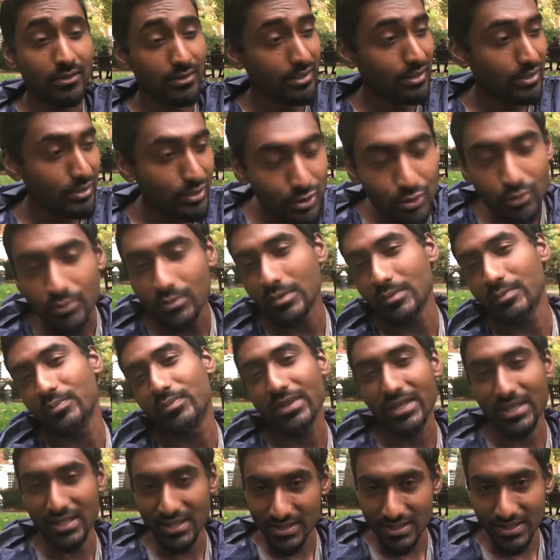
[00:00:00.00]
they're human
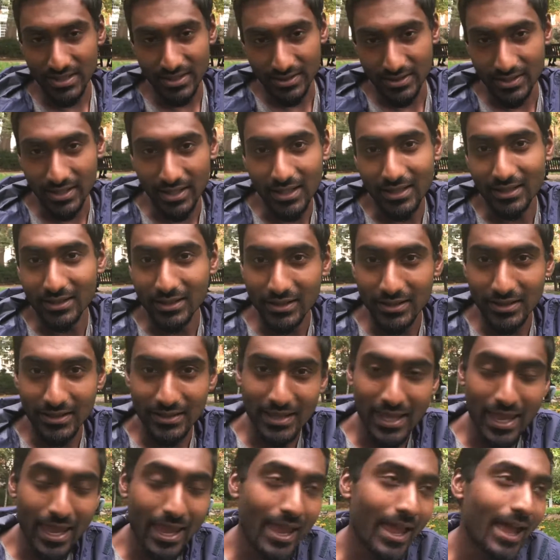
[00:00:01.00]
beings at the end of the
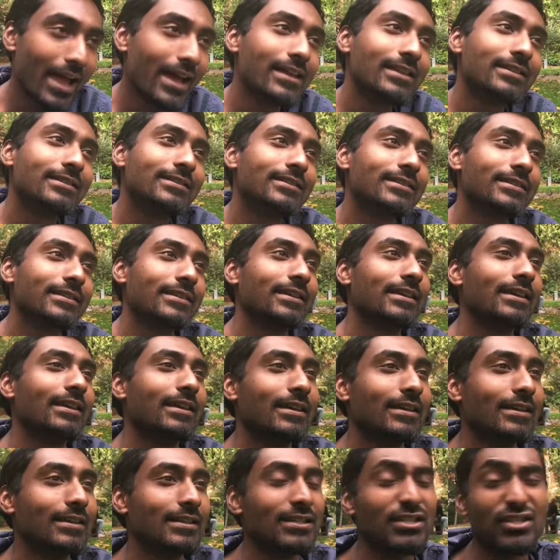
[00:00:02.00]
day, and
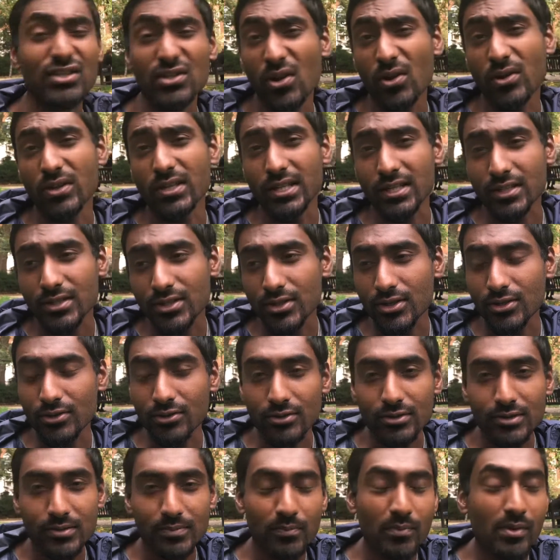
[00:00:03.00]
it's not an
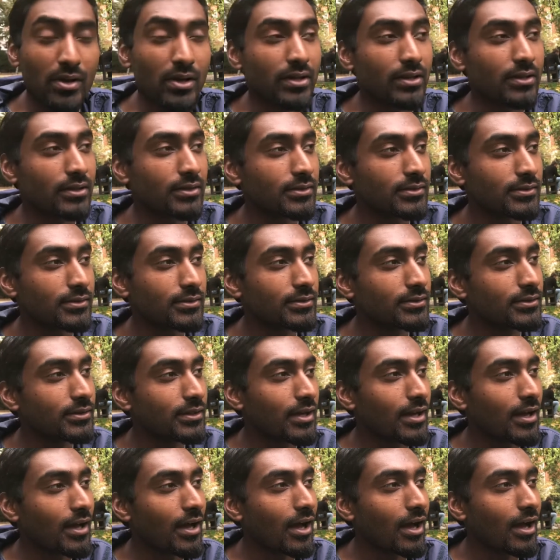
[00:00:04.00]
excuse, but
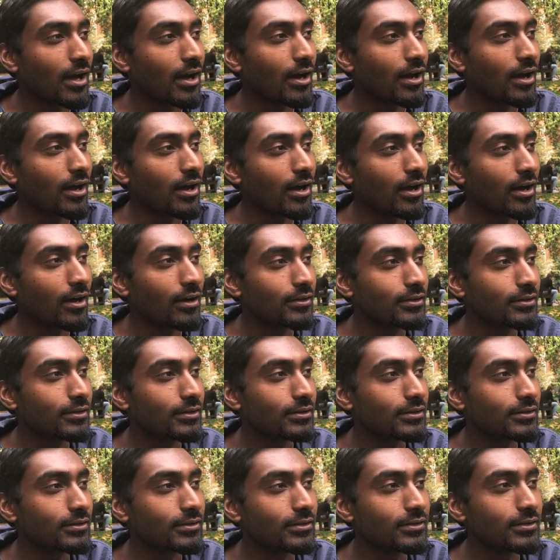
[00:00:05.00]
uh,
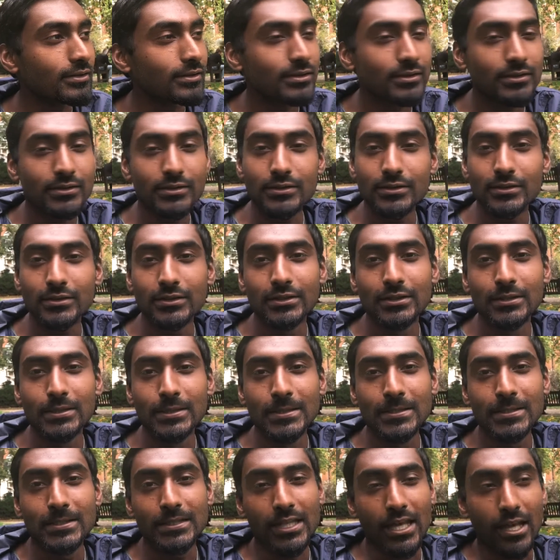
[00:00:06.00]

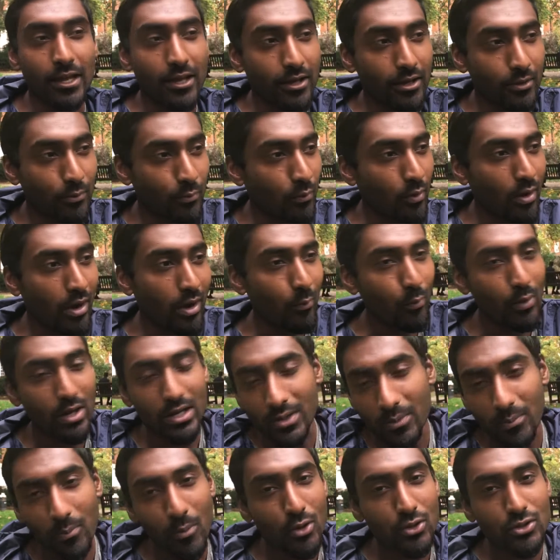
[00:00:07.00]
yeah,
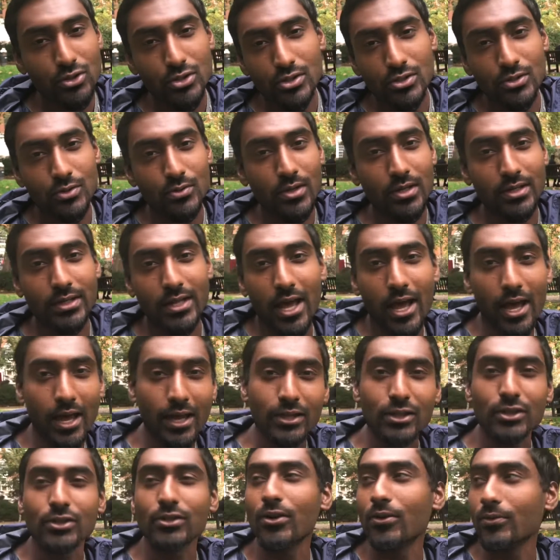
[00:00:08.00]
when emotions run high,
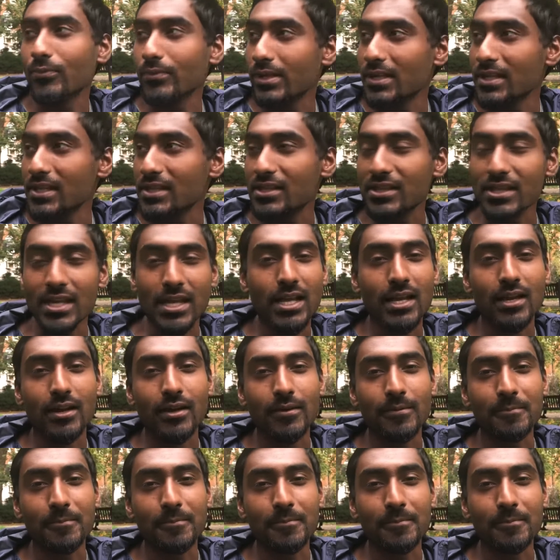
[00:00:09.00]
you don't really think